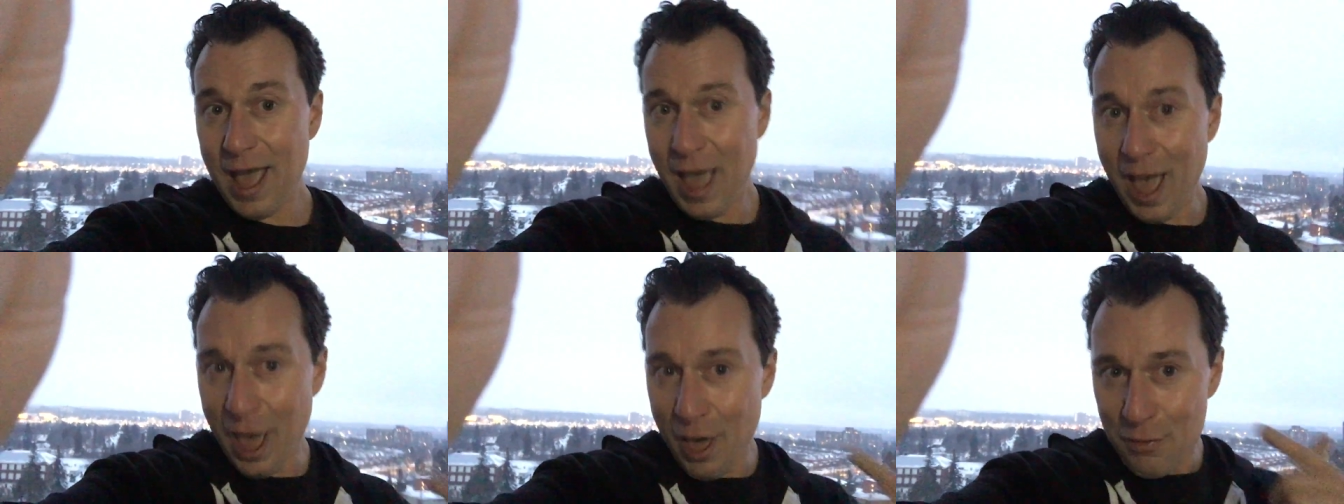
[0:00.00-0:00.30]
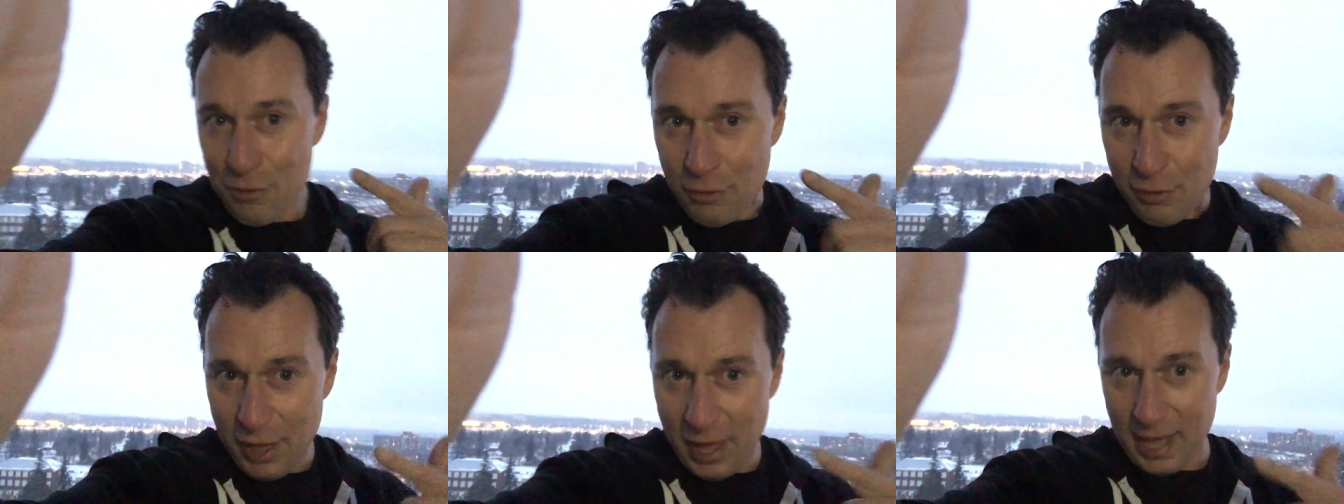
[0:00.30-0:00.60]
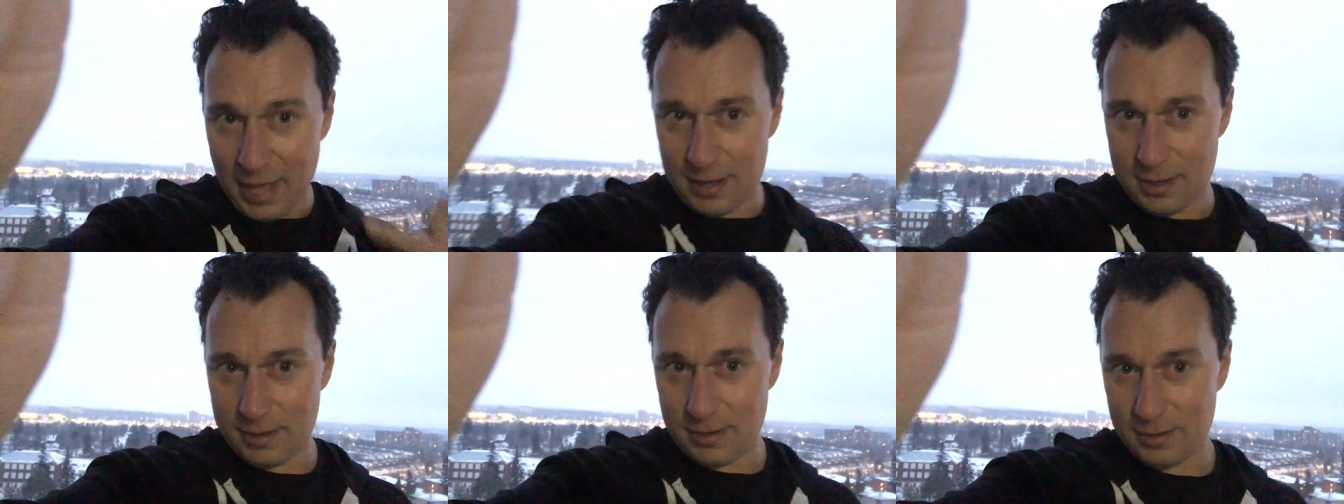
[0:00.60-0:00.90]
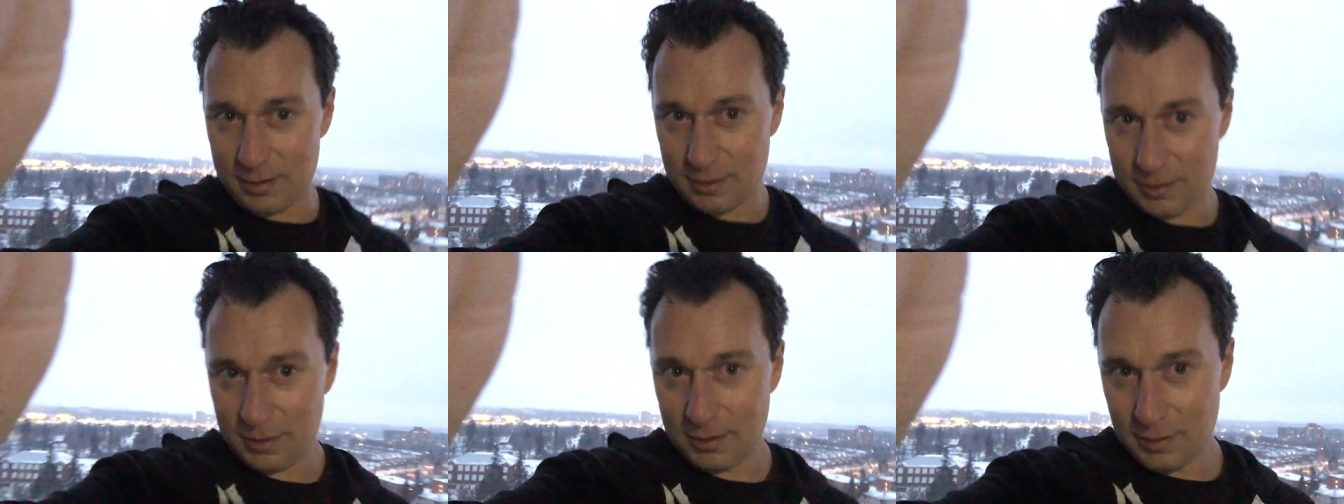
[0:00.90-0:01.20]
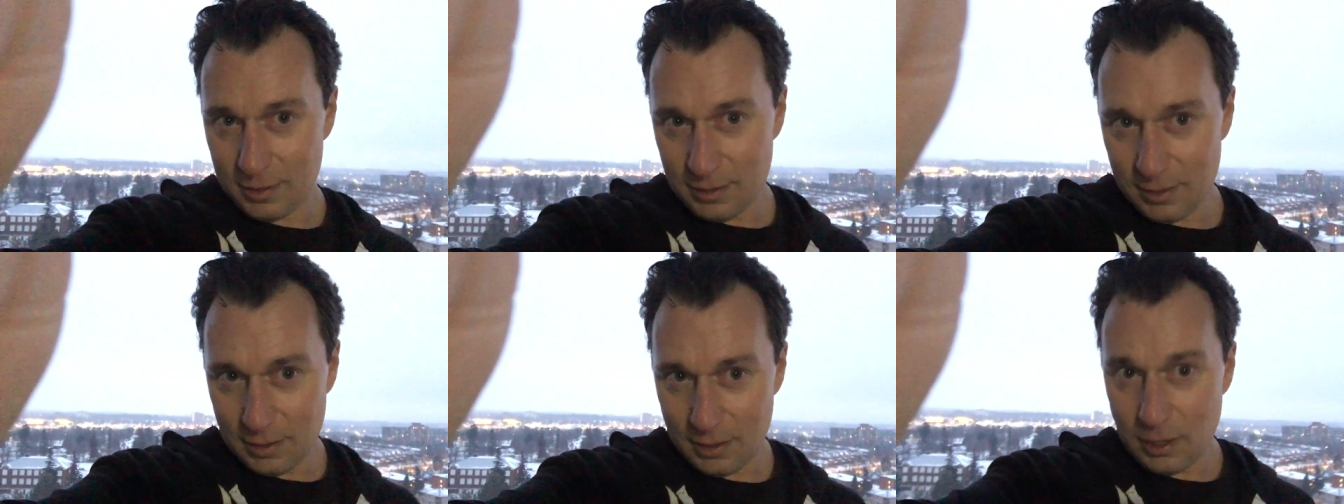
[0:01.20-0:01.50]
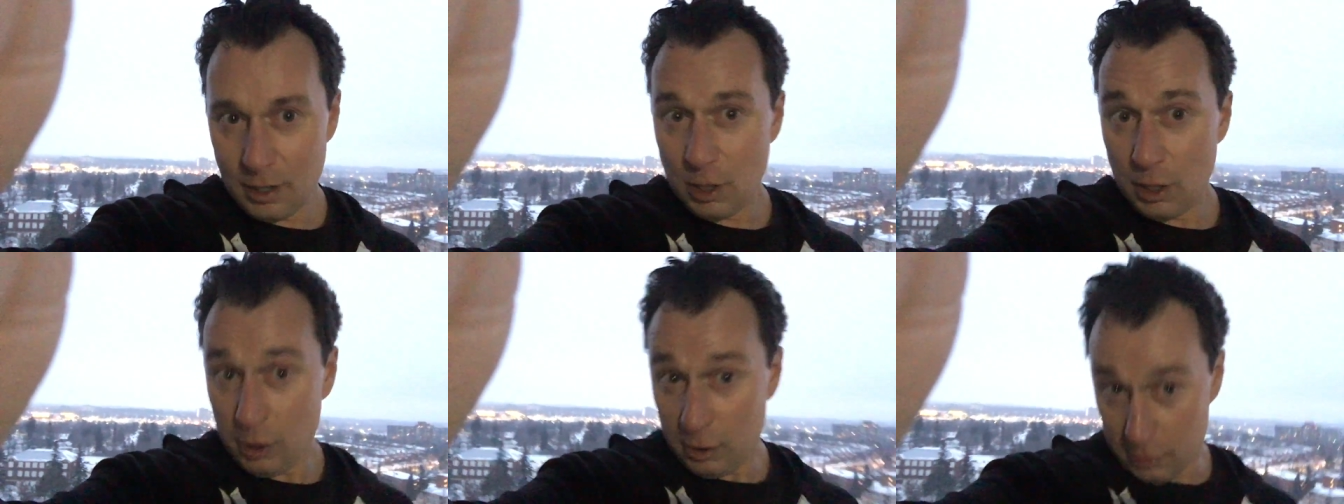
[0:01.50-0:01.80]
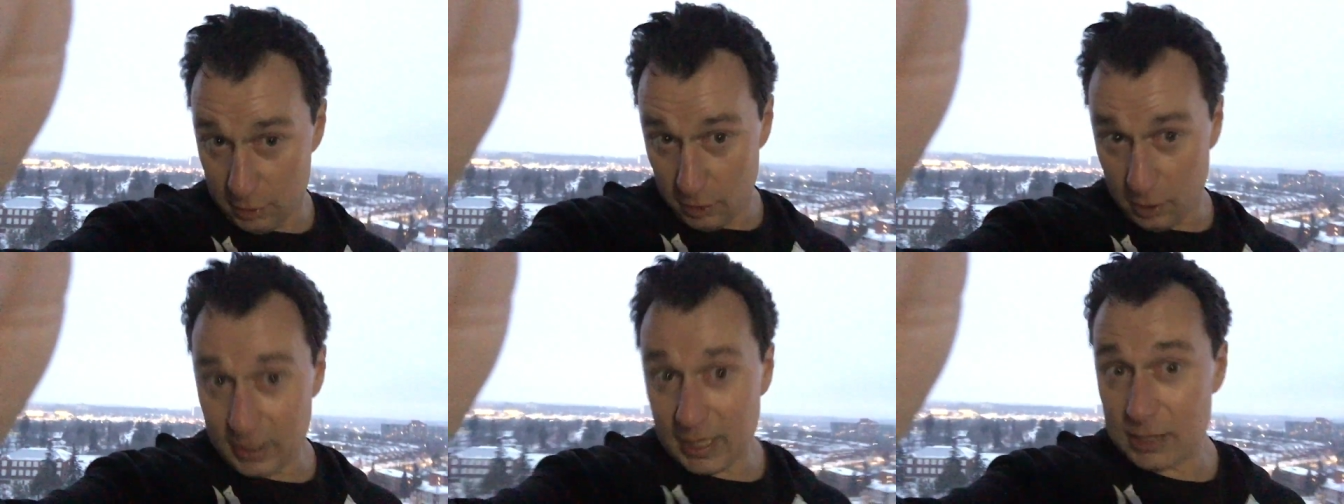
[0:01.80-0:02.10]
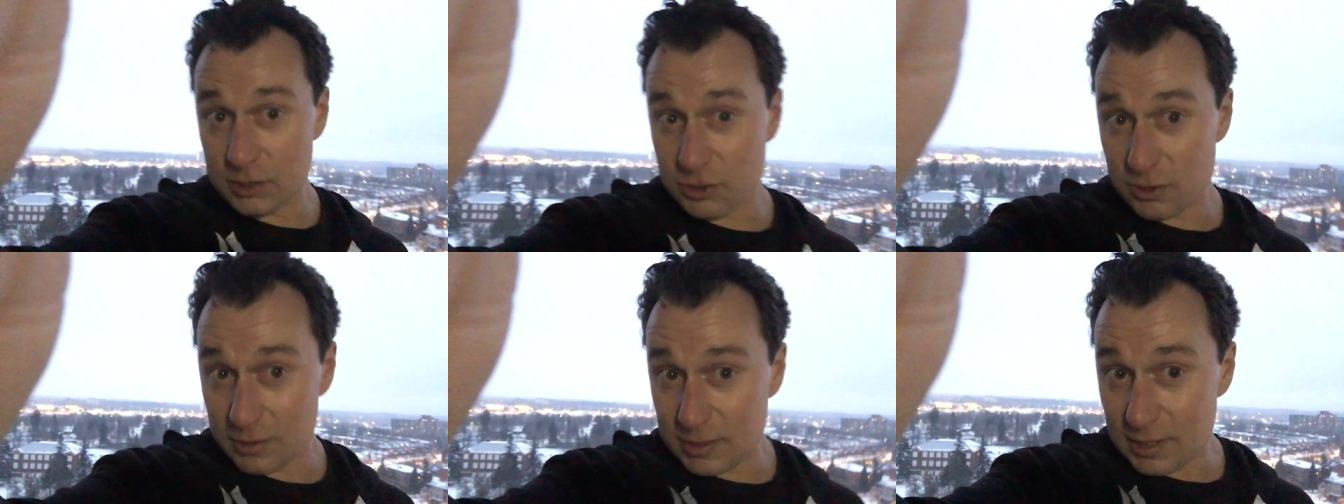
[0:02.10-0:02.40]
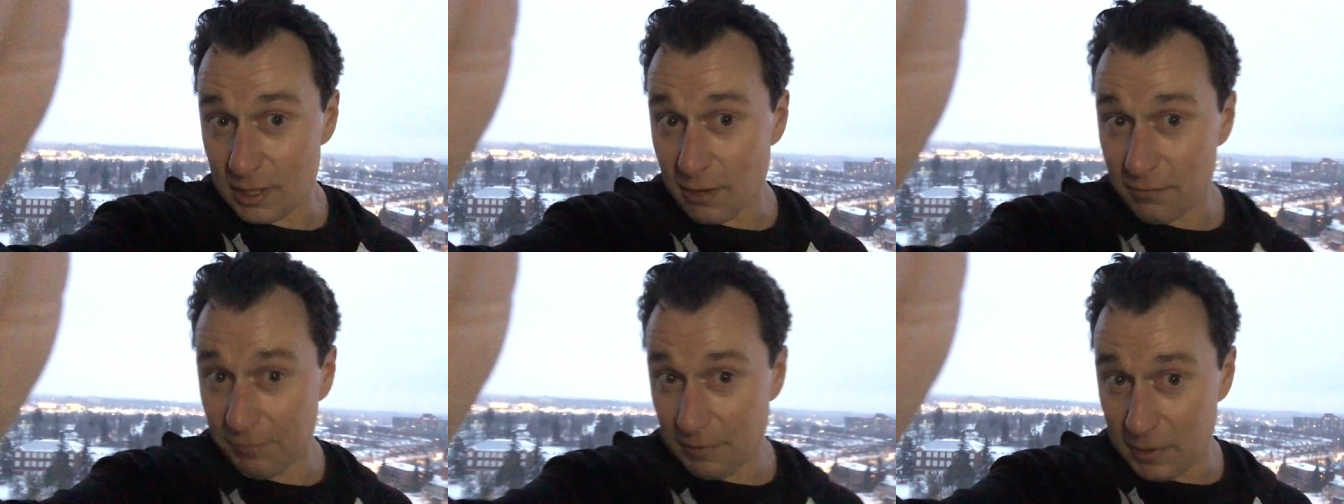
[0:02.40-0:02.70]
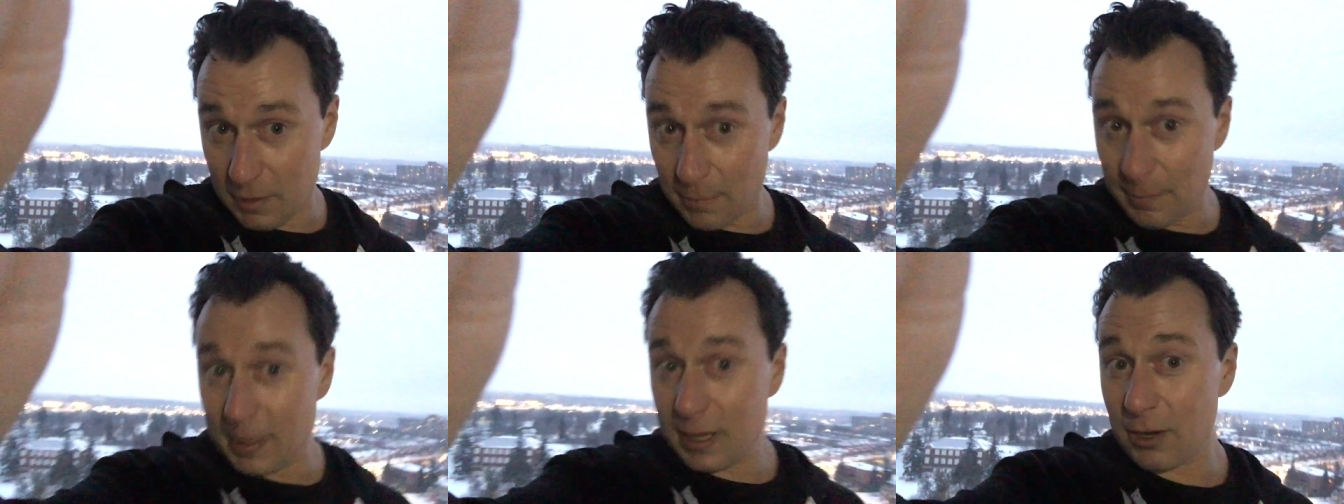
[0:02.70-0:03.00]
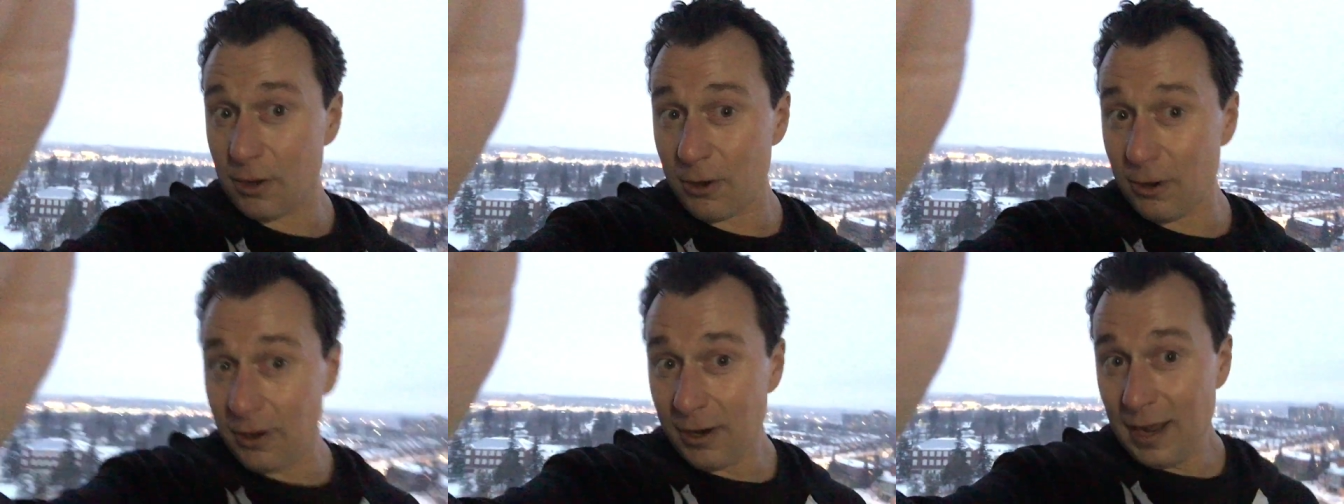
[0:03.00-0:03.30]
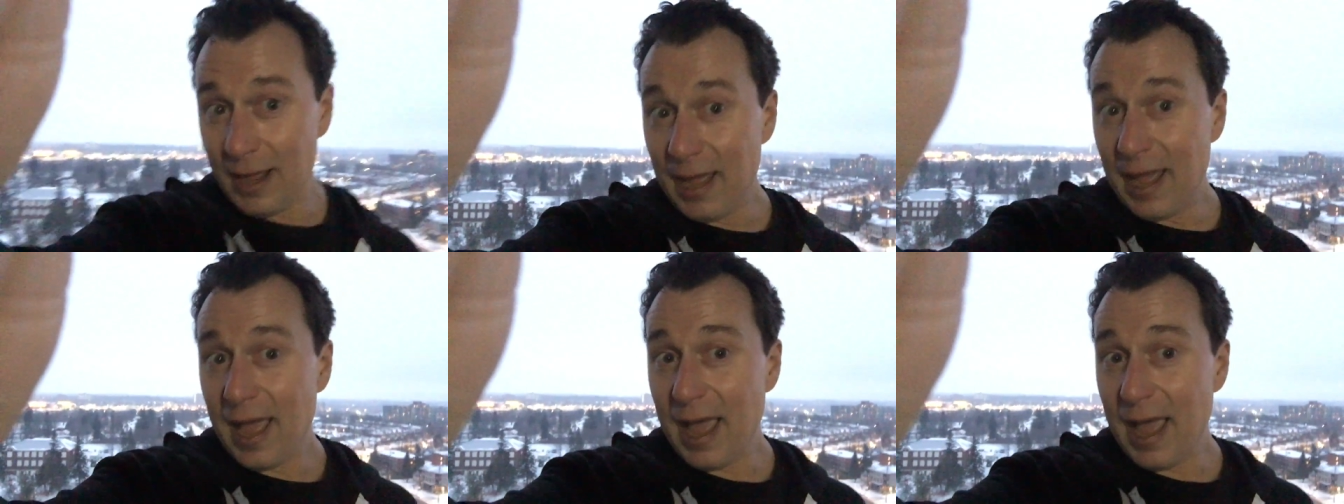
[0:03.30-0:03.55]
and then look at yourself in the mirror